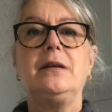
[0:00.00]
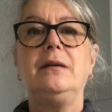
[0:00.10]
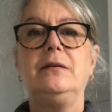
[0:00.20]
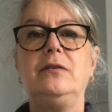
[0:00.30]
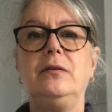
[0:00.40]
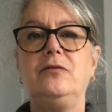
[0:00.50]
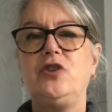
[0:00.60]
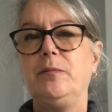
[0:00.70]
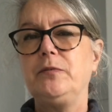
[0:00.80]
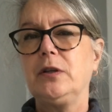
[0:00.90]
that
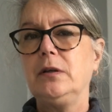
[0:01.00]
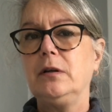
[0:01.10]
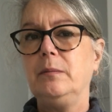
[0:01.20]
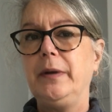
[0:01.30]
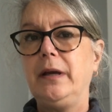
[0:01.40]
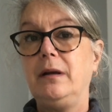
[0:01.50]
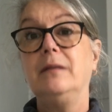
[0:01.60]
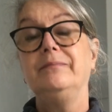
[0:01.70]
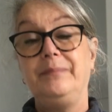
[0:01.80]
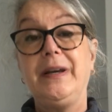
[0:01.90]
chipped a little bit
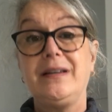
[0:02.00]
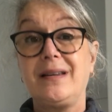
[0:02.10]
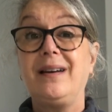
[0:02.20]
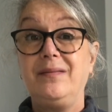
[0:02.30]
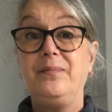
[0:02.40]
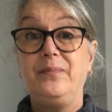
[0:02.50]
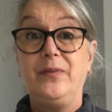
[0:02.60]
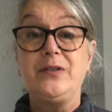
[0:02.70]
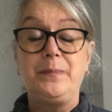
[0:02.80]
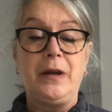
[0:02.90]
because I
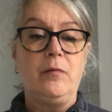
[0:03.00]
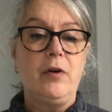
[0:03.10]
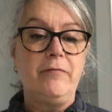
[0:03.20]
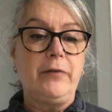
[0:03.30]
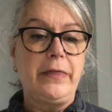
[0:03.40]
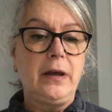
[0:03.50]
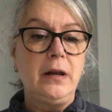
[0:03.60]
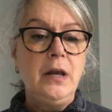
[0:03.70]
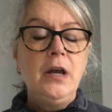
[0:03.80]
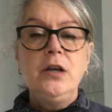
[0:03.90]
was being rough with it.
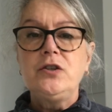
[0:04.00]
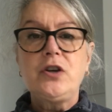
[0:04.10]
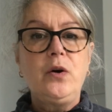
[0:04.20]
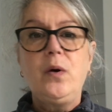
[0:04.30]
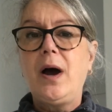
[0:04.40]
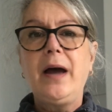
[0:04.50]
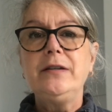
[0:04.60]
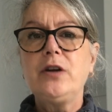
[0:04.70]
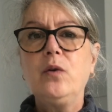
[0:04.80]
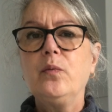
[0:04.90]
So I
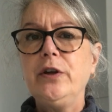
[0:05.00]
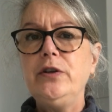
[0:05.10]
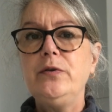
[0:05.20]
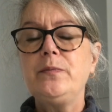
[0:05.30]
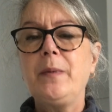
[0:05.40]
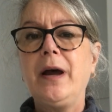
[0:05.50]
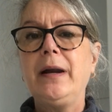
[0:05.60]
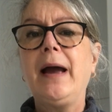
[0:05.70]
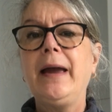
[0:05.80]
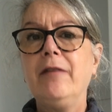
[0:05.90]
don't reuse mine.
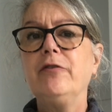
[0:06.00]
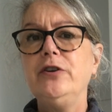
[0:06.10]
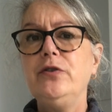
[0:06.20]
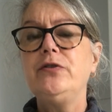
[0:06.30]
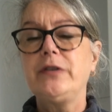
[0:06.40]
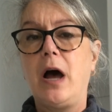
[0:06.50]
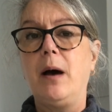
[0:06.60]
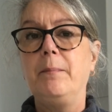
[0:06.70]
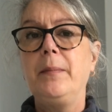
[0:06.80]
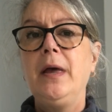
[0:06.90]
I have reused
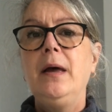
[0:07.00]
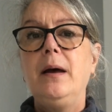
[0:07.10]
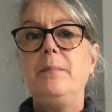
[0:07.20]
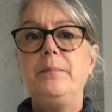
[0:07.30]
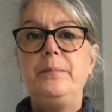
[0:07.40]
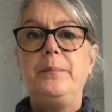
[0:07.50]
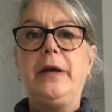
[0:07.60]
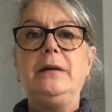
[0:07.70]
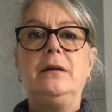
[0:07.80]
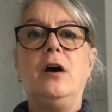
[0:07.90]
some,
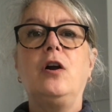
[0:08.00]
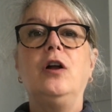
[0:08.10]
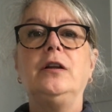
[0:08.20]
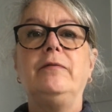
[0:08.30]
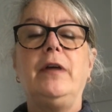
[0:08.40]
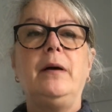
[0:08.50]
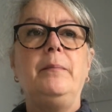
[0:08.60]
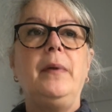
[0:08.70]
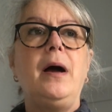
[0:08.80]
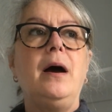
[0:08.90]
but not all of
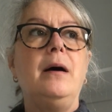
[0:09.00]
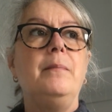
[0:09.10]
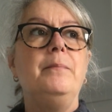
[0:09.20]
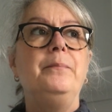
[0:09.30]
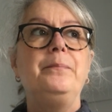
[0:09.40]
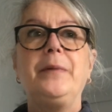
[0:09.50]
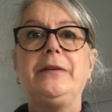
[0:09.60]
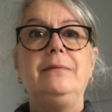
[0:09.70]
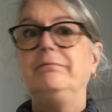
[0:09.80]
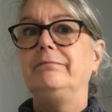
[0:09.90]
them.
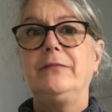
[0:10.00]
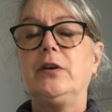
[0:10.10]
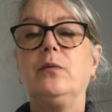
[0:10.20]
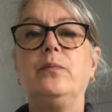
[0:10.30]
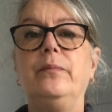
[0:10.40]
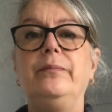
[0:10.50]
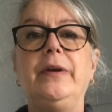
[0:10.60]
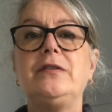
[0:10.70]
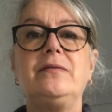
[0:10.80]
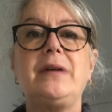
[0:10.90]
But
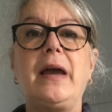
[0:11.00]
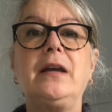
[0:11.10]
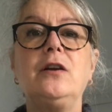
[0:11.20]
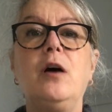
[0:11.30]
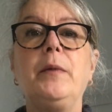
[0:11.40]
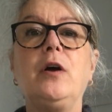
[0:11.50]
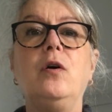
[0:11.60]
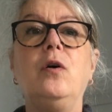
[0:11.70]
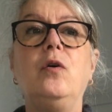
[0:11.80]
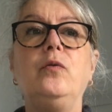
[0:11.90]
it's
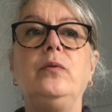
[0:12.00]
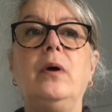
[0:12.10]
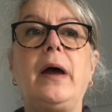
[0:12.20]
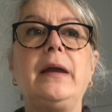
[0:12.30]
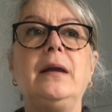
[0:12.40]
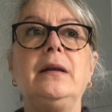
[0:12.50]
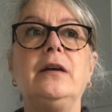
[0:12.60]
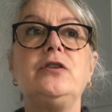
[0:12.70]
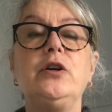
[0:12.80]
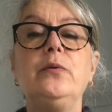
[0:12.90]
economical. I can
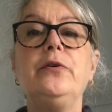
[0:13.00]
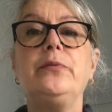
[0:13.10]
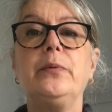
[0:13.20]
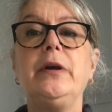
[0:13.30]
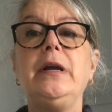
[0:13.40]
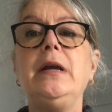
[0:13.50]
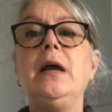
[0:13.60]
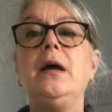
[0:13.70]
get 2 or 3